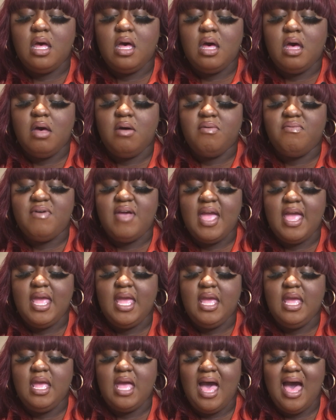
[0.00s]
of
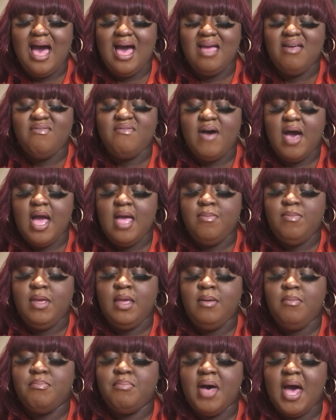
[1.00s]
a high
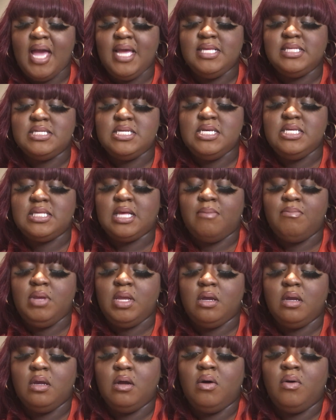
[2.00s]
vibing Pisces, I'm
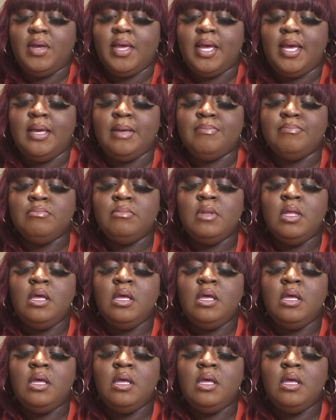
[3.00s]
hearing, okay?